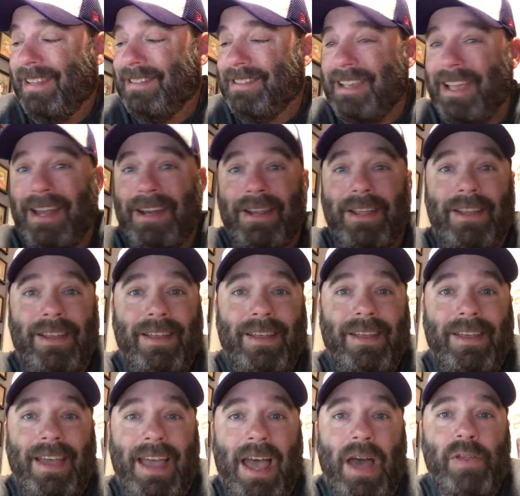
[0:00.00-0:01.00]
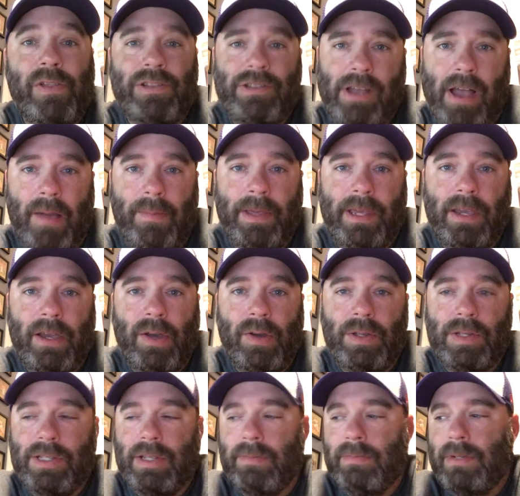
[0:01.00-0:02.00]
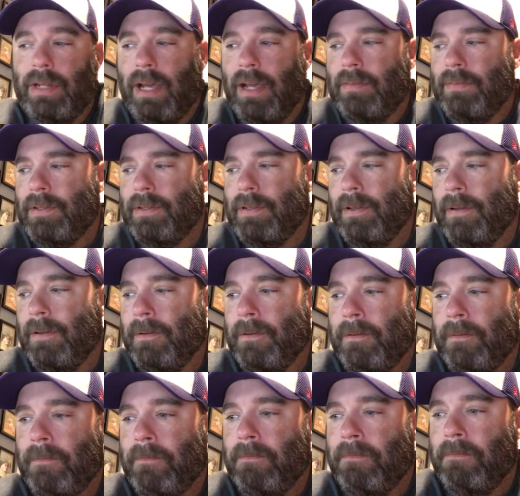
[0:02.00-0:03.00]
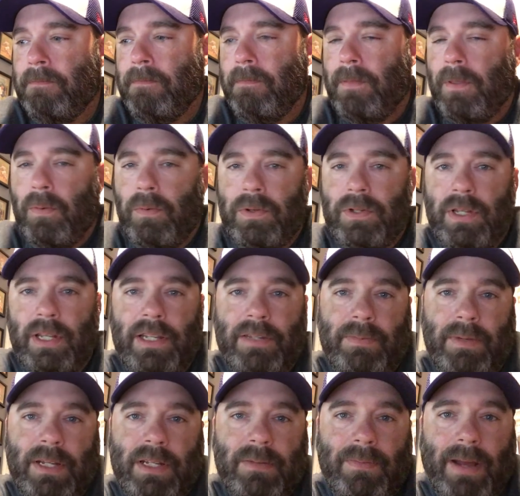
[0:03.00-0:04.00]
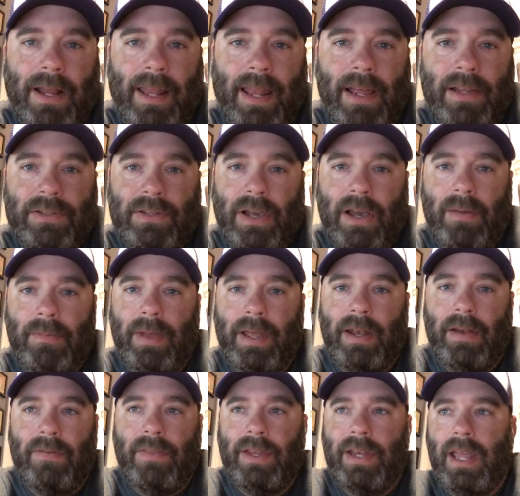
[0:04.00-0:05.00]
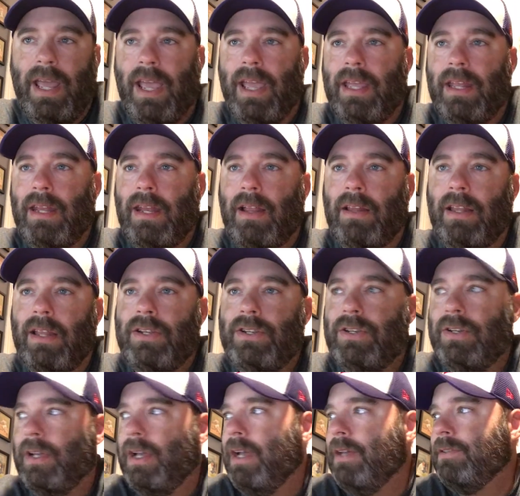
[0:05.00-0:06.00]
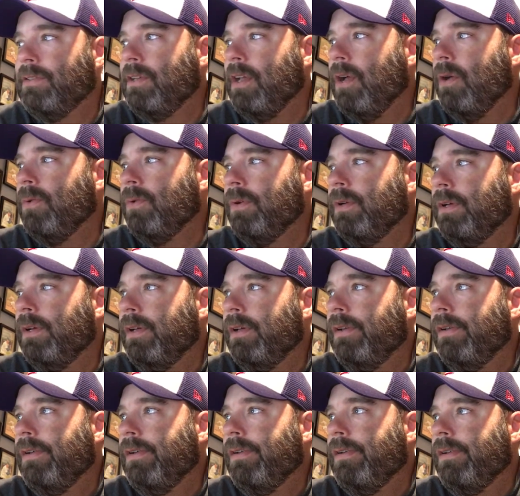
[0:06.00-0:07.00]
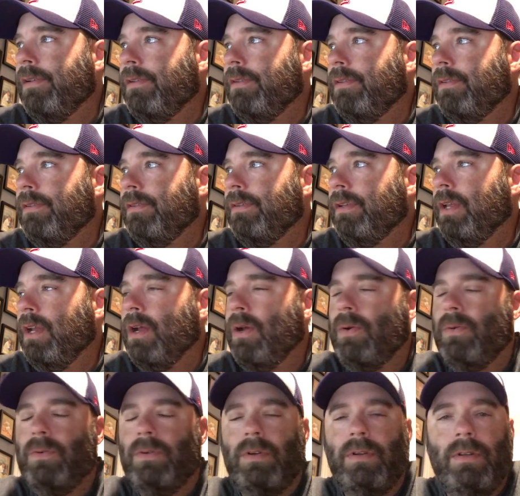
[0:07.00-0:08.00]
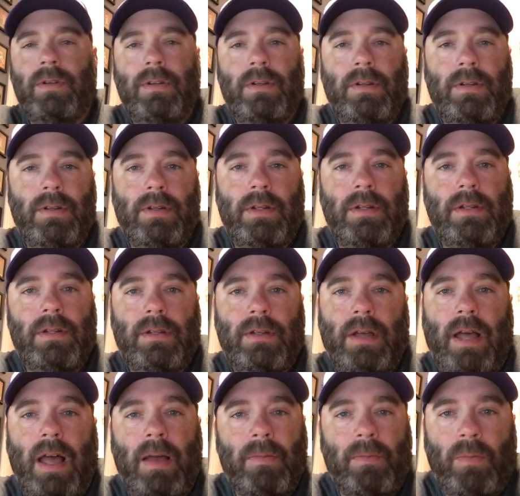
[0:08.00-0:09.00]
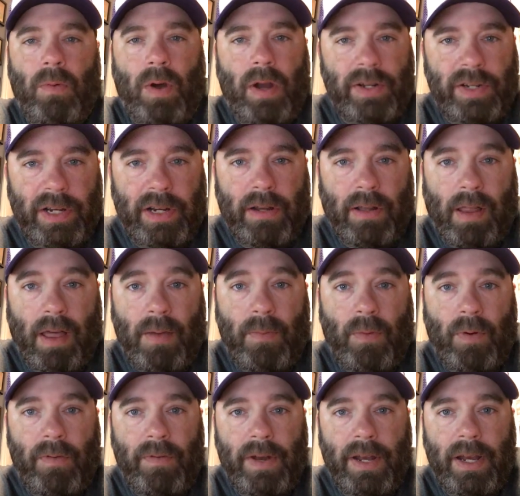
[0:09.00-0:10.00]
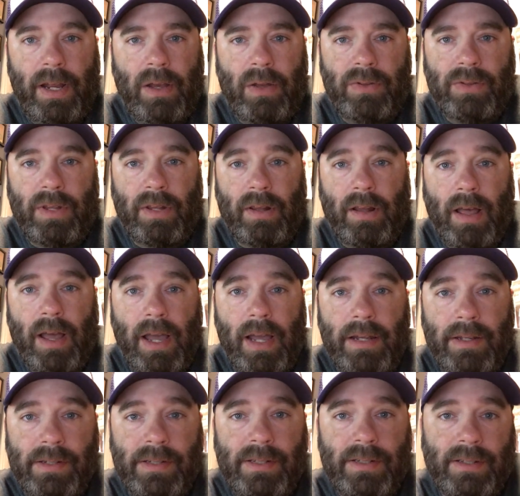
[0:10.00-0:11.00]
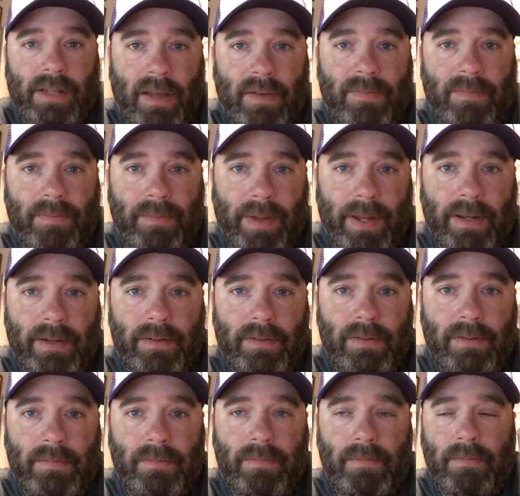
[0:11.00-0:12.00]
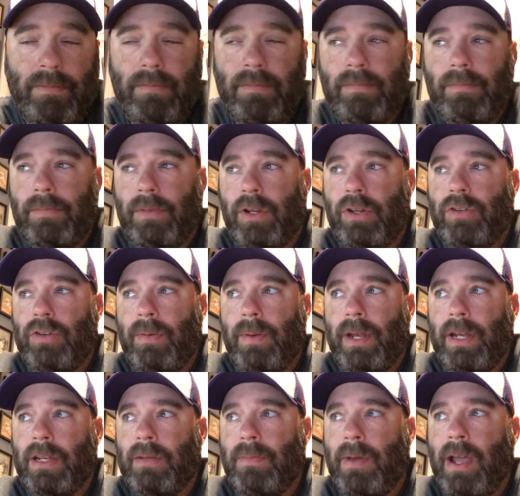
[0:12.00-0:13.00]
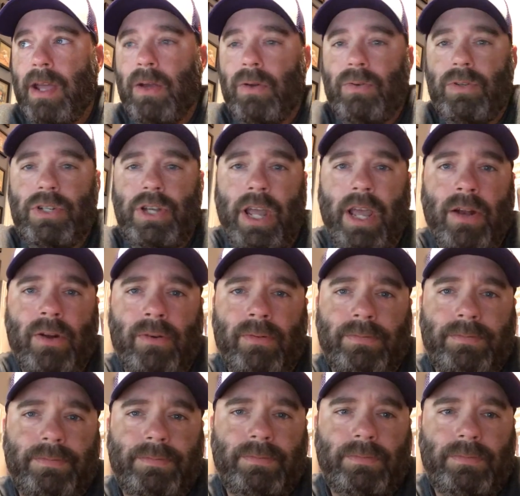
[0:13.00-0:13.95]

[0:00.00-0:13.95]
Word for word: That's kind of how this hobby goes sometimes. Which leads me to my last comment of the day and I'll let you guys go. You know, I'm watching a lot more videos online since I've been contributing to my own channel,